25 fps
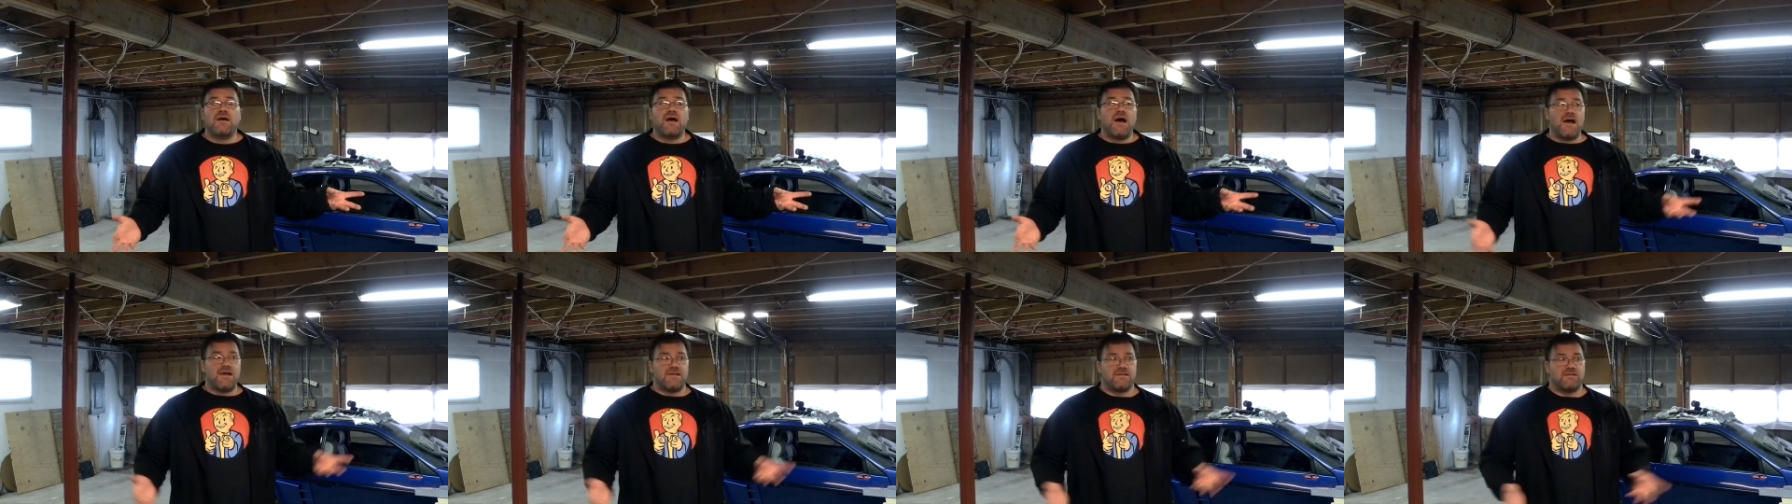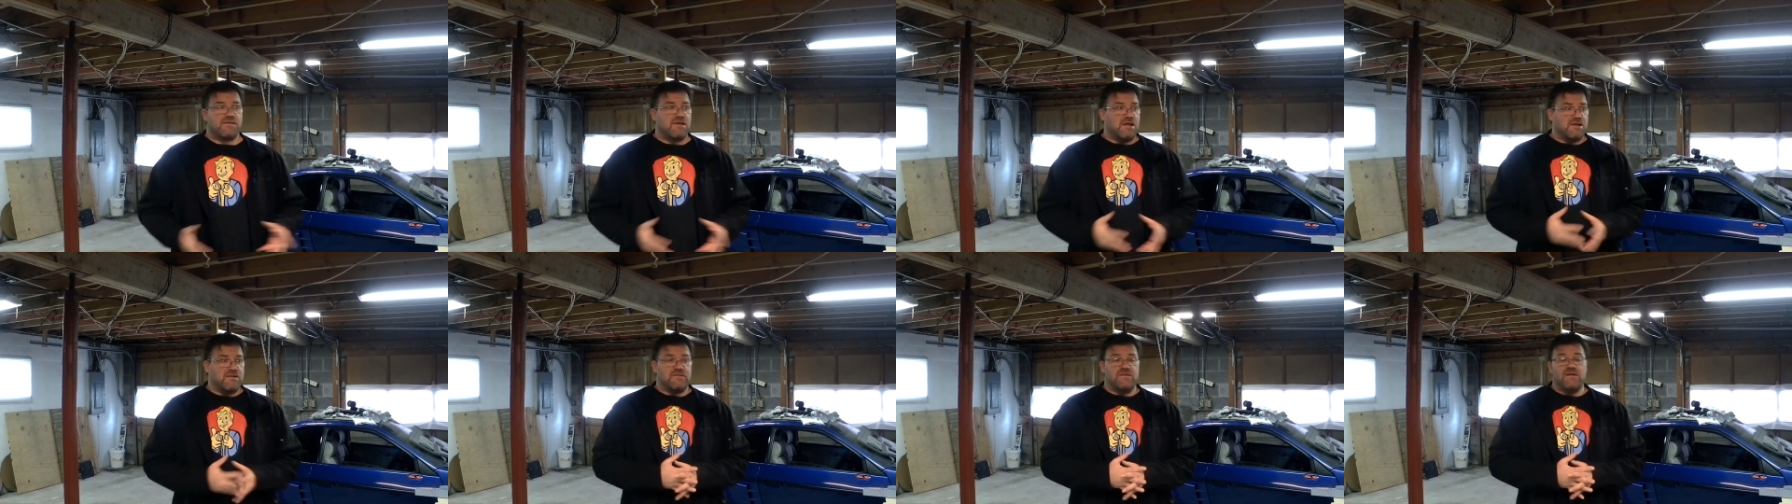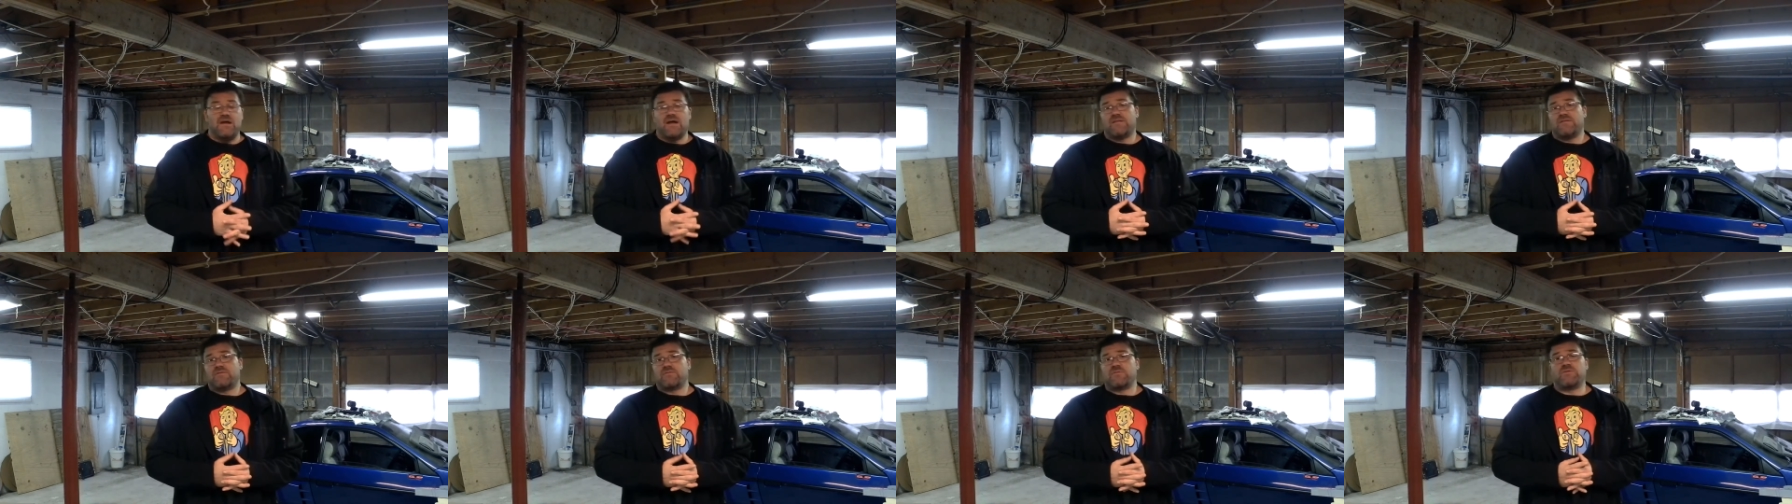That's
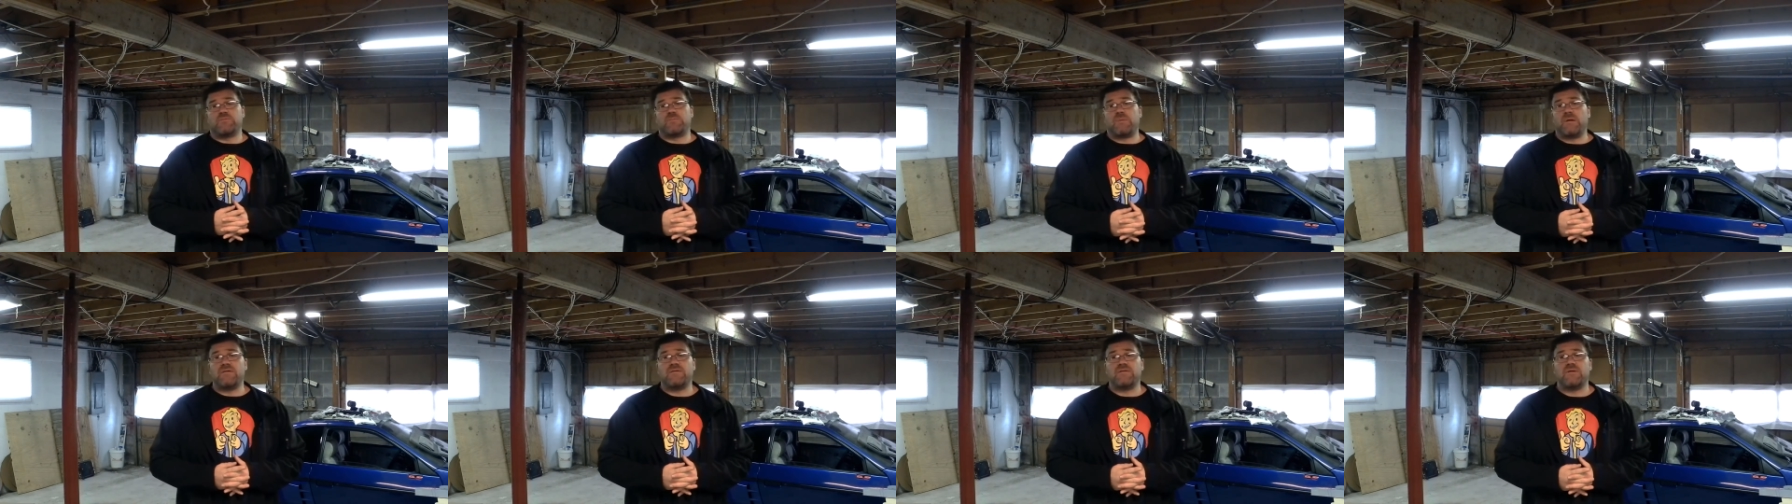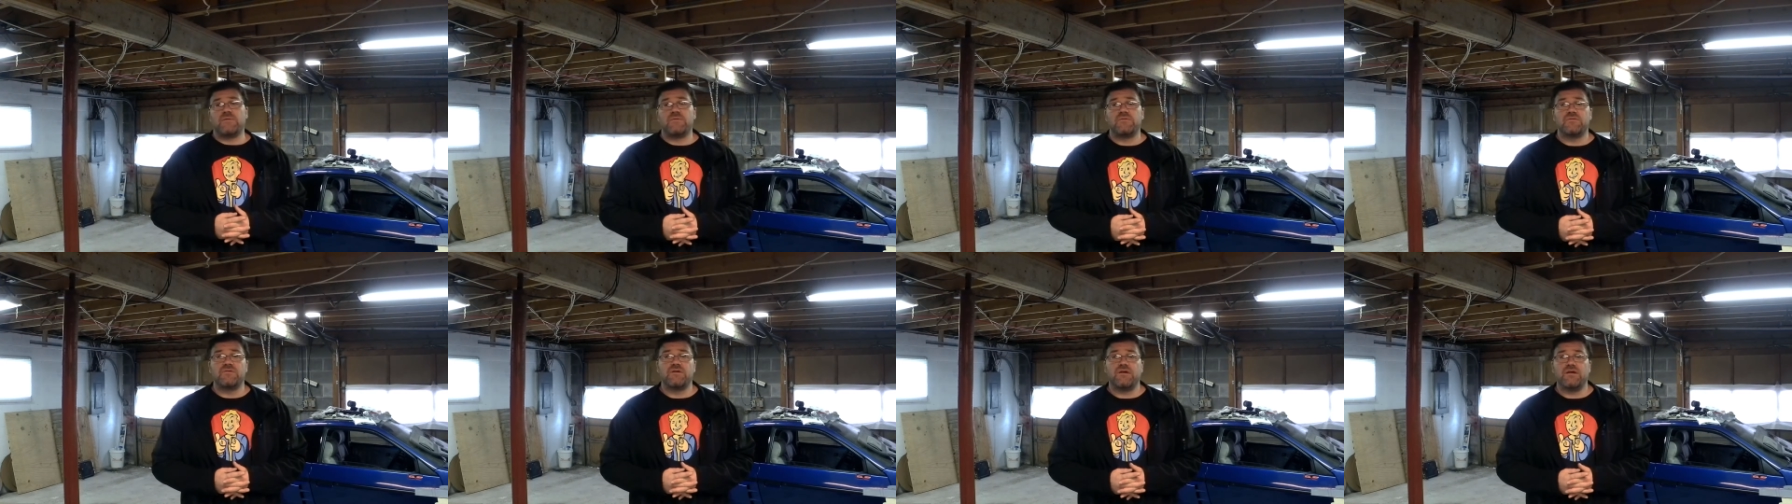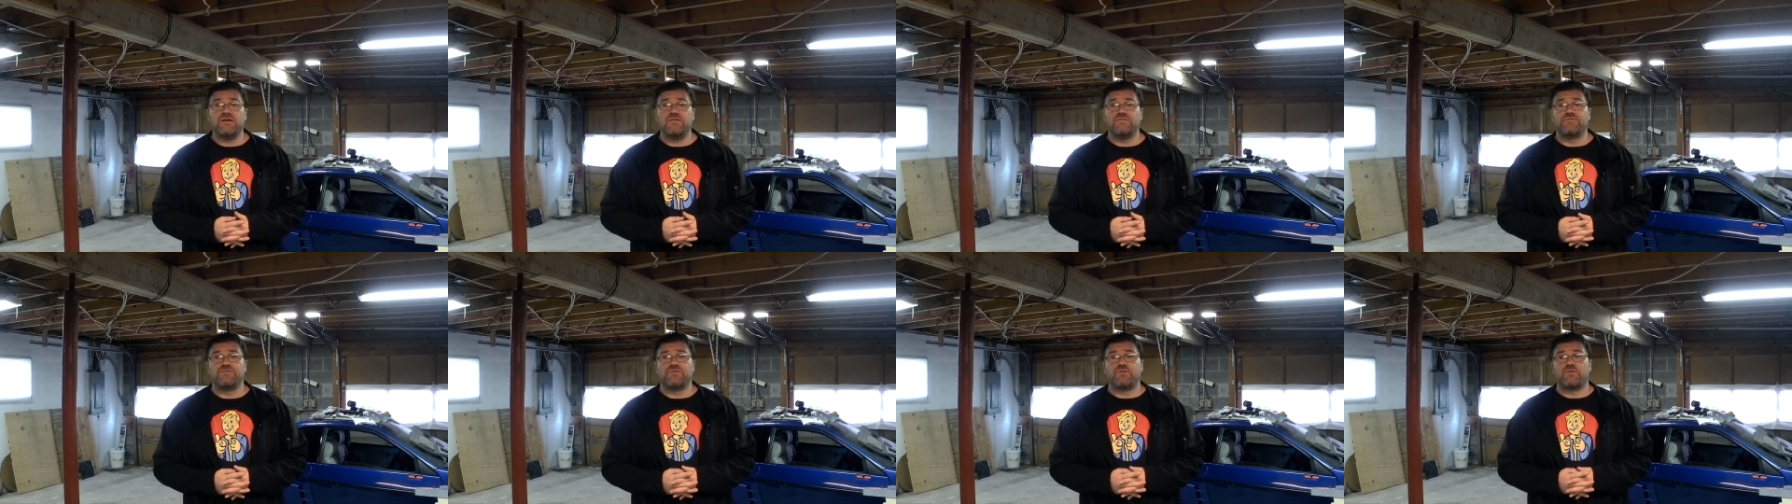not the response I was
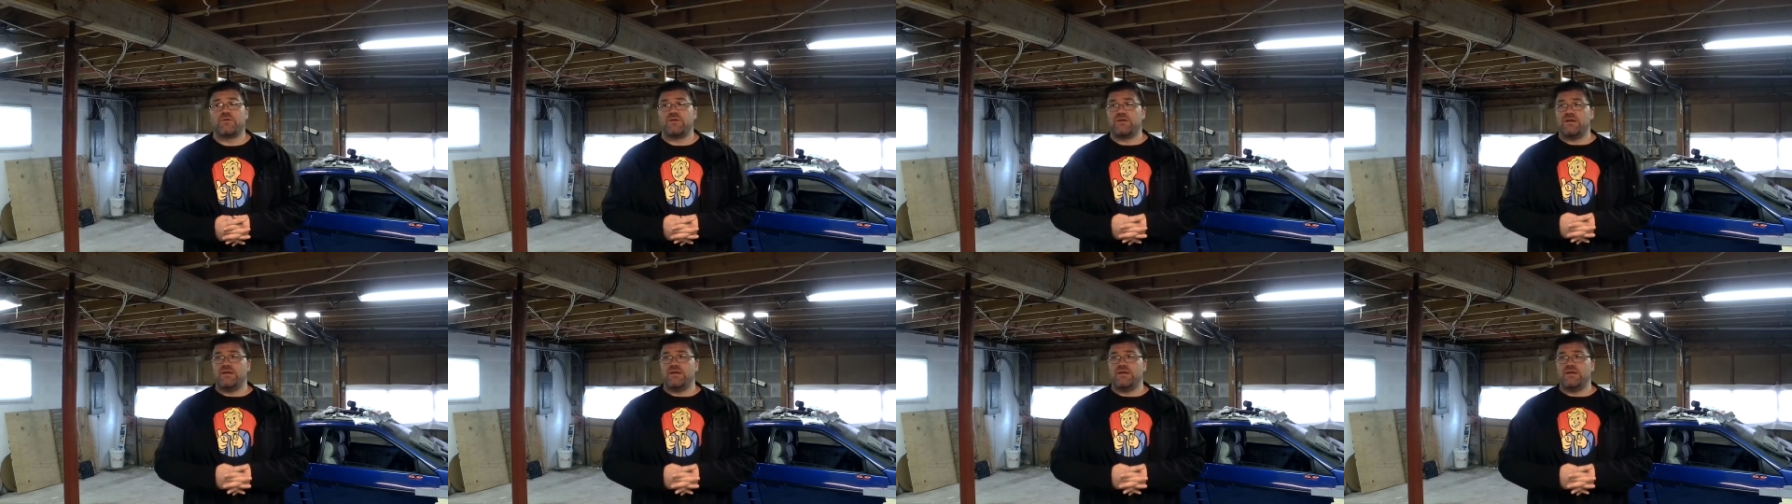looking for.